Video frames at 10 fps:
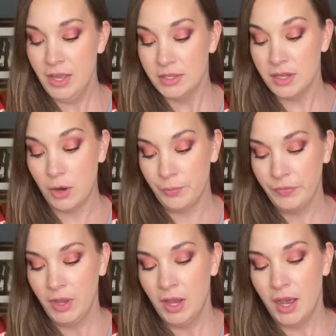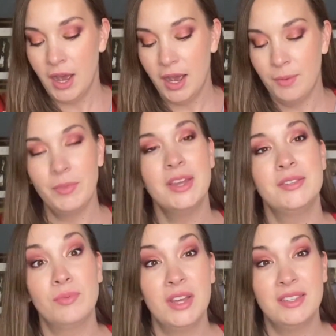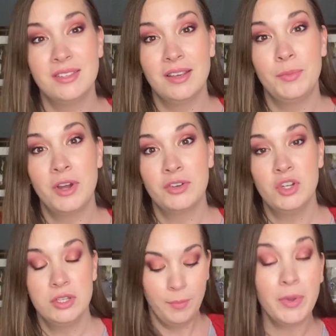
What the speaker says: So it's obnoxious.